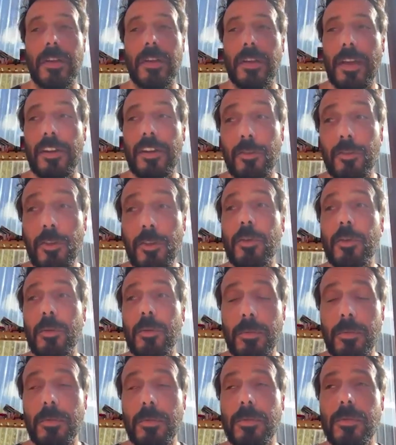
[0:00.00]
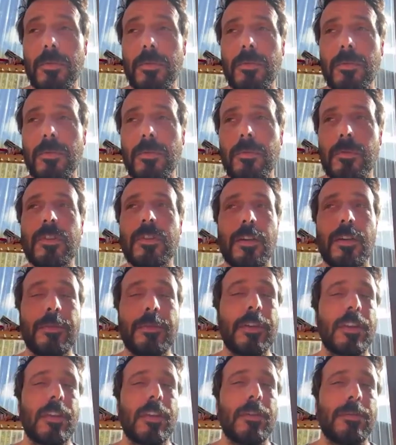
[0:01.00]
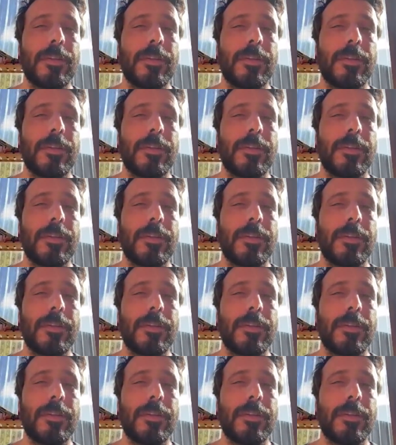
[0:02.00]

And you do definitely